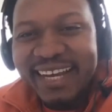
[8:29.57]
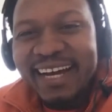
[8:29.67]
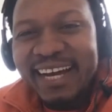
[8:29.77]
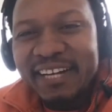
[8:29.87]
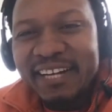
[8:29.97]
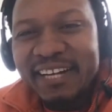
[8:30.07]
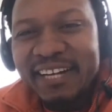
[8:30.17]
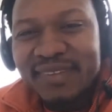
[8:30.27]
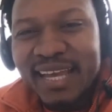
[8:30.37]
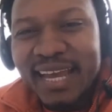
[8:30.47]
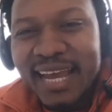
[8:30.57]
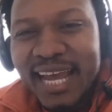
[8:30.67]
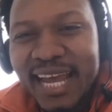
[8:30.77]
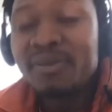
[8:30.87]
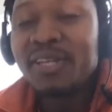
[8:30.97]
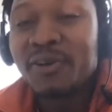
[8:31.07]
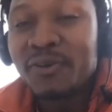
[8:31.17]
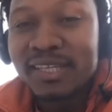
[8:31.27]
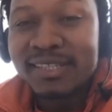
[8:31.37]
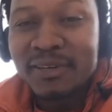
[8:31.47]
And maybe
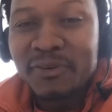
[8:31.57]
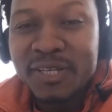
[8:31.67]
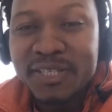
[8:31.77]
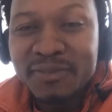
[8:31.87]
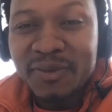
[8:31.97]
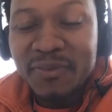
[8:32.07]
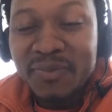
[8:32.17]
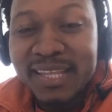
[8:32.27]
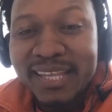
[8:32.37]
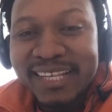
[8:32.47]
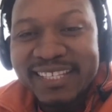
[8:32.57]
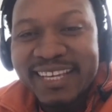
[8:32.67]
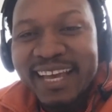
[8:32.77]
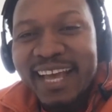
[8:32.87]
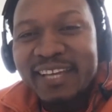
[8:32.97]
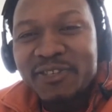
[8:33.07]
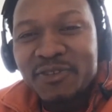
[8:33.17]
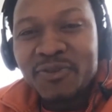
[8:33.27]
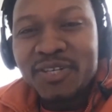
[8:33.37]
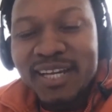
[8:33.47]
the question may be that
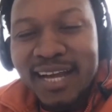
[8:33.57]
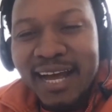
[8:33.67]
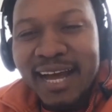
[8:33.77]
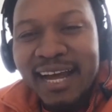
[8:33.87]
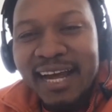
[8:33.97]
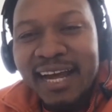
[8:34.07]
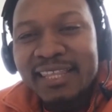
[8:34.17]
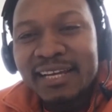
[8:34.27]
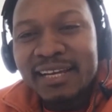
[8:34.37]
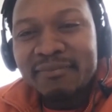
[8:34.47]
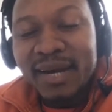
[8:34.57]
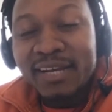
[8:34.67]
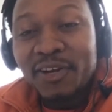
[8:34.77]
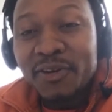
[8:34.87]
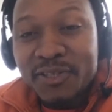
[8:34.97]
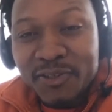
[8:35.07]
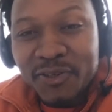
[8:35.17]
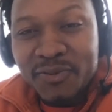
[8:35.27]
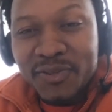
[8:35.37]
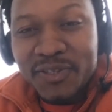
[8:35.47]
should the minority
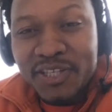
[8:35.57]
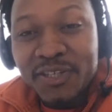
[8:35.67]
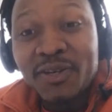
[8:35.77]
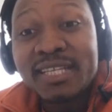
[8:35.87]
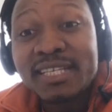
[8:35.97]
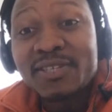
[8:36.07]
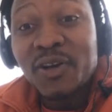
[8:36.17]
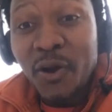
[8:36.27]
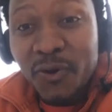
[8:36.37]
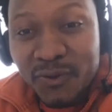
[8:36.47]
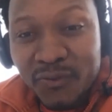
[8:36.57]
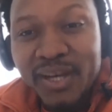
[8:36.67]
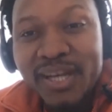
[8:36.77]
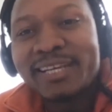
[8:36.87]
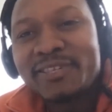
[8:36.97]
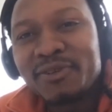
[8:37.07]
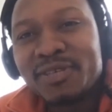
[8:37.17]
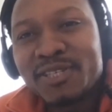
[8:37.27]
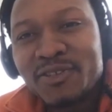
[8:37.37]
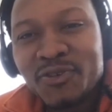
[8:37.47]
community create its own financial
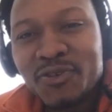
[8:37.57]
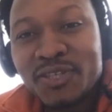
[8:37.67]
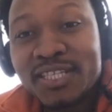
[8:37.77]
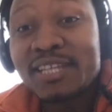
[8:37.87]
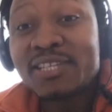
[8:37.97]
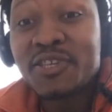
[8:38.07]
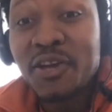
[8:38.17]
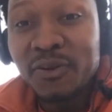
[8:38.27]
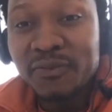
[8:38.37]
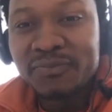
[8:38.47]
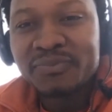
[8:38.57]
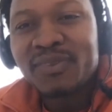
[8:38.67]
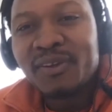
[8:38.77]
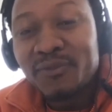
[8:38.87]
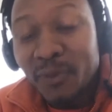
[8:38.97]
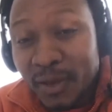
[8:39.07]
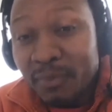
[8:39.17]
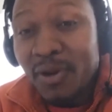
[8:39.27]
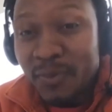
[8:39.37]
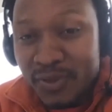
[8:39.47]
institutions that serve for the
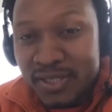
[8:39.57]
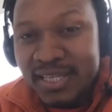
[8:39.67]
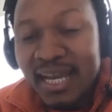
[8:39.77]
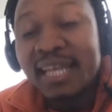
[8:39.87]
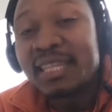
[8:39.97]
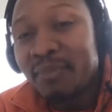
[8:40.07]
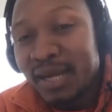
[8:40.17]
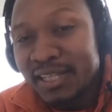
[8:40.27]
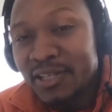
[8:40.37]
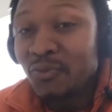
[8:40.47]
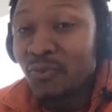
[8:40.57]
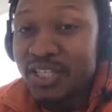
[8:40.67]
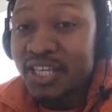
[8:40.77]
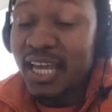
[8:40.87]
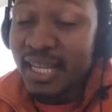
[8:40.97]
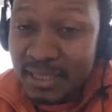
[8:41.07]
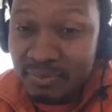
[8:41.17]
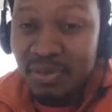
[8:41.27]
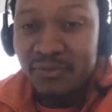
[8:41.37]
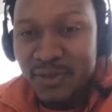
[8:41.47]
purpose and the method in which it
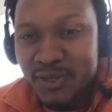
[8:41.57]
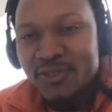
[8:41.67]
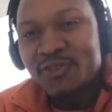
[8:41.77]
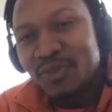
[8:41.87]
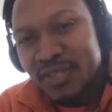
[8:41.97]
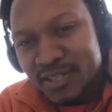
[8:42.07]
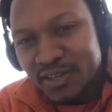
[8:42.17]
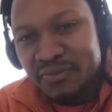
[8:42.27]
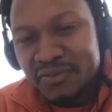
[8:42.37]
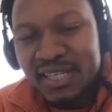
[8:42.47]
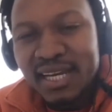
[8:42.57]
prefers to be served?